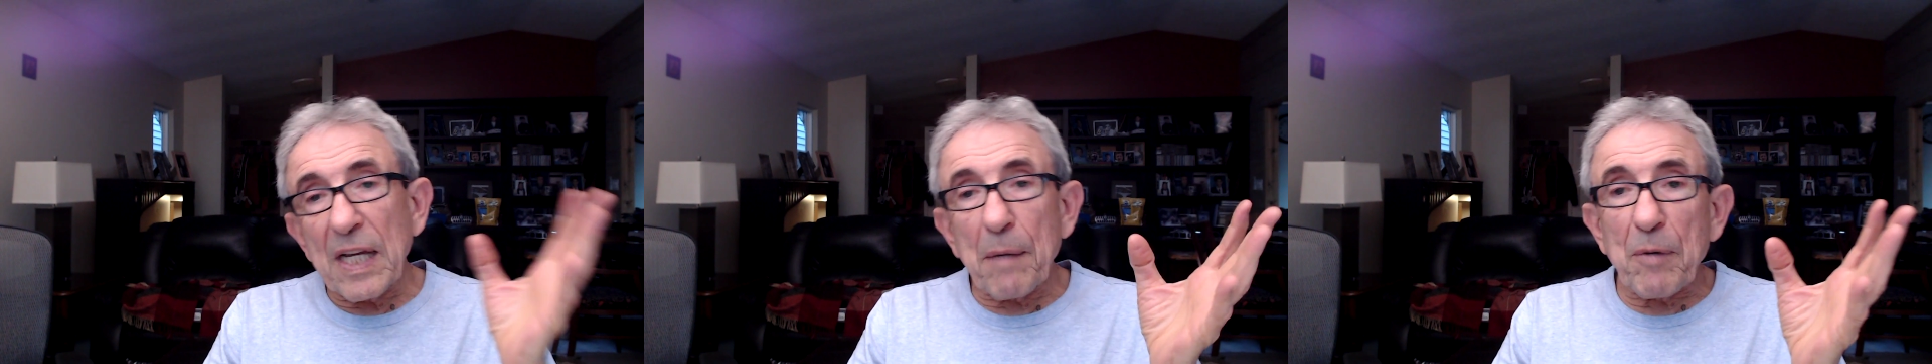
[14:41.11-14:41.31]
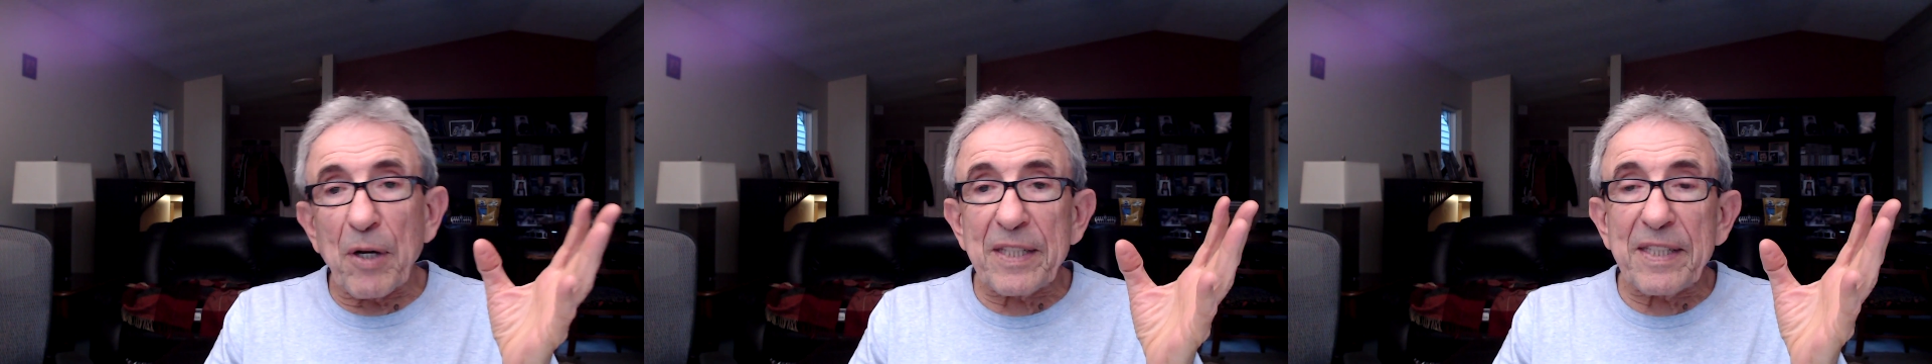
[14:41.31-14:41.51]

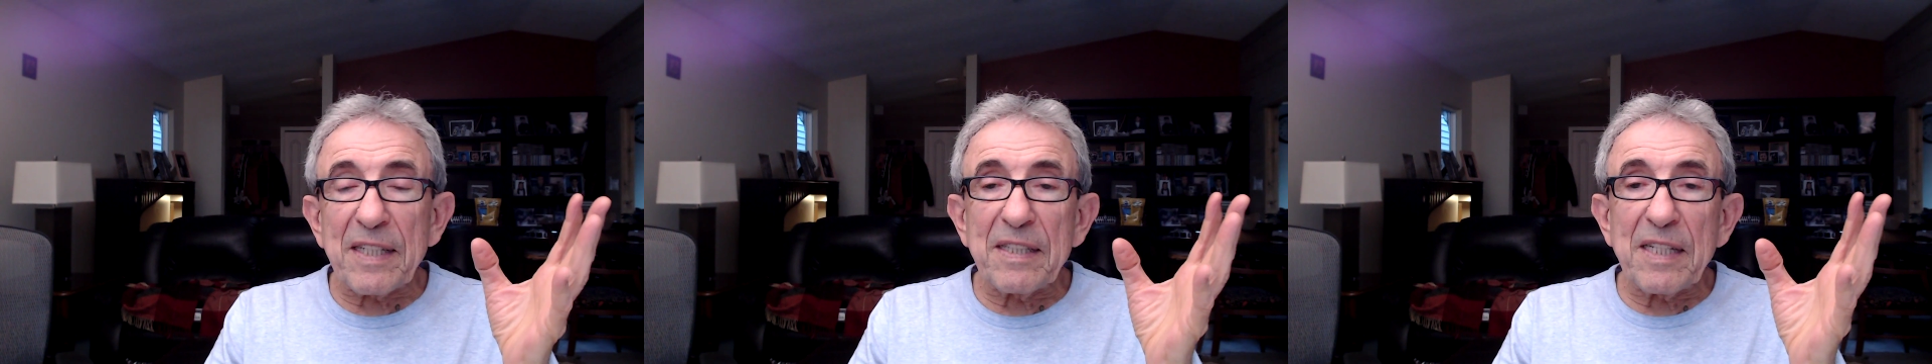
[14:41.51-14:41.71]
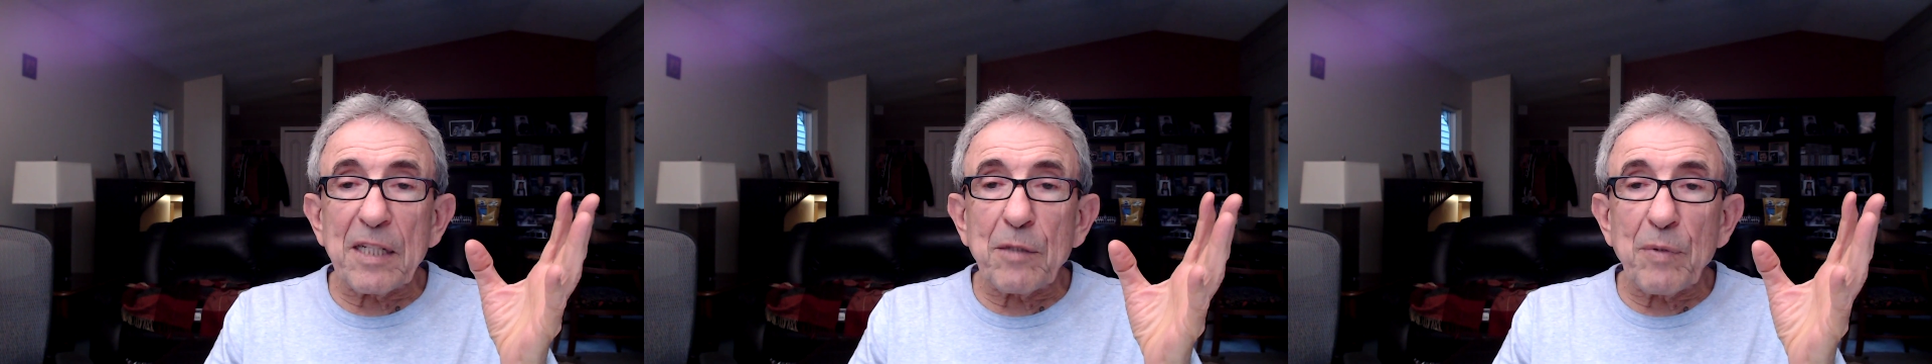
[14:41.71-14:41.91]
about it
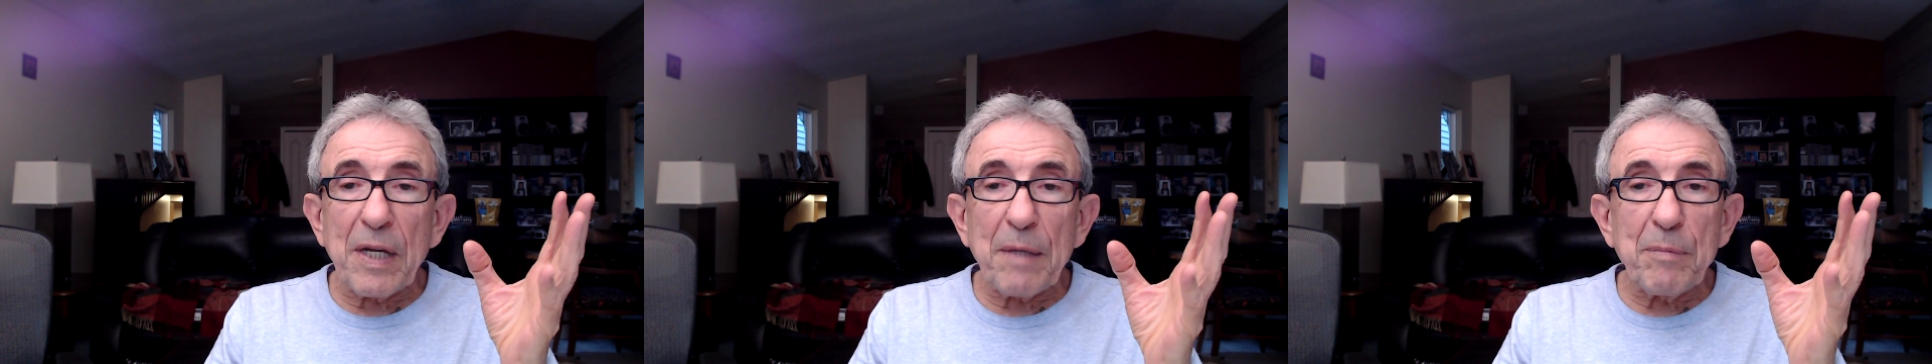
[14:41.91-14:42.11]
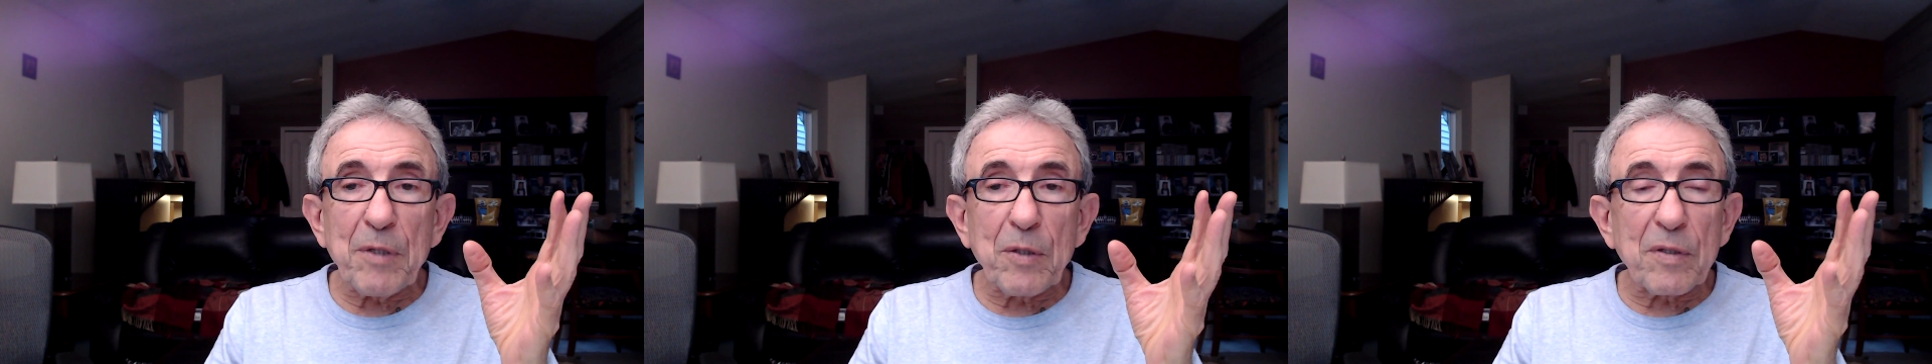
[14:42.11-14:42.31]
that way
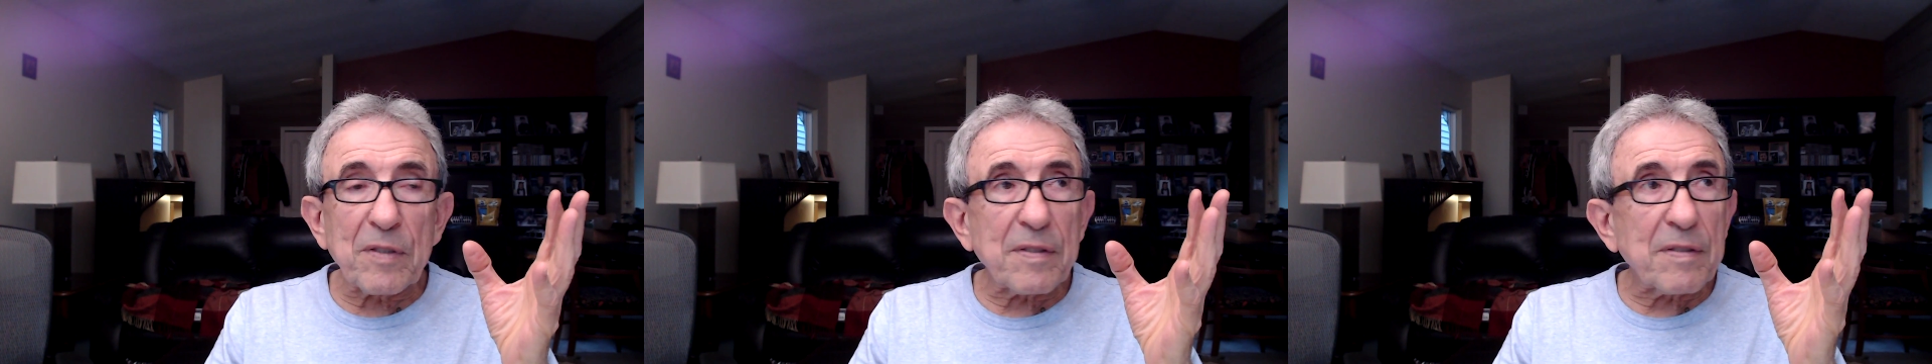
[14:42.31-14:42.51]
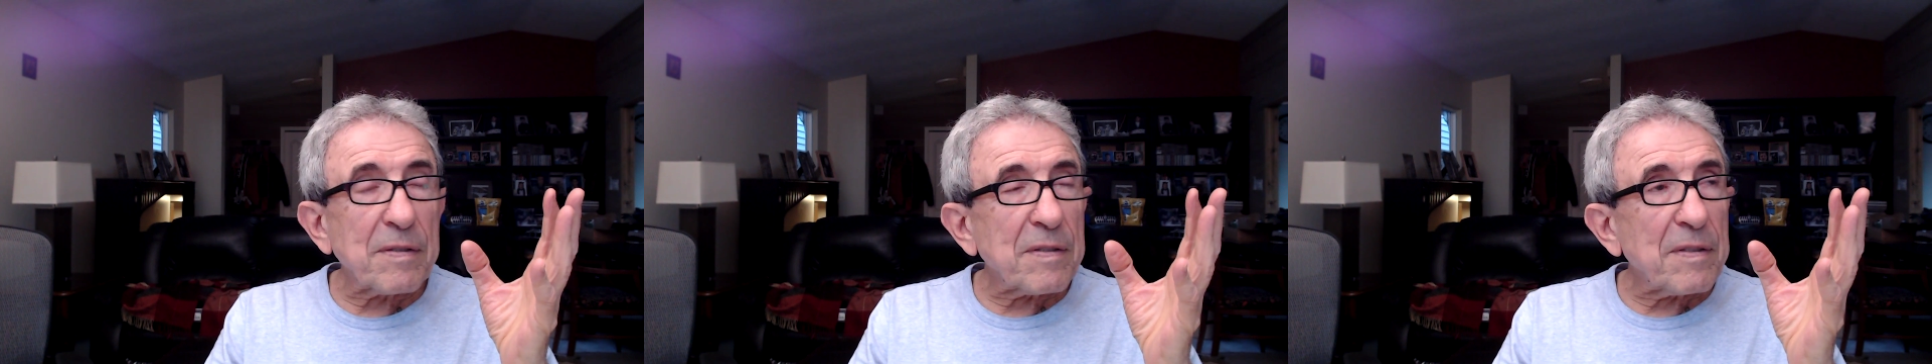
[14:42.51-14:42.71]

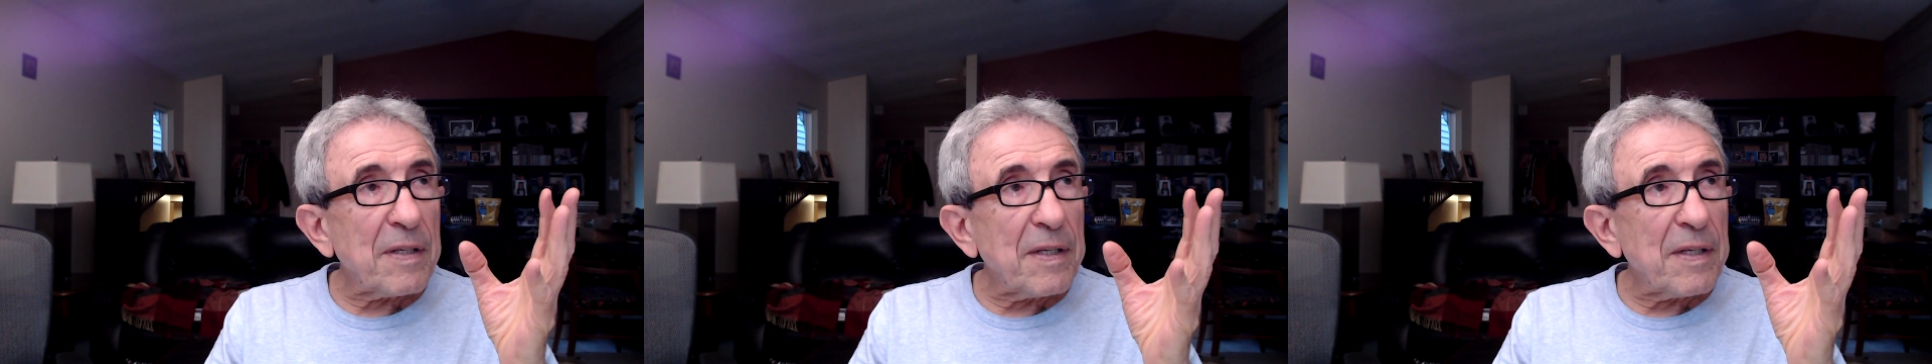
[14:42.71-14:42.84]
because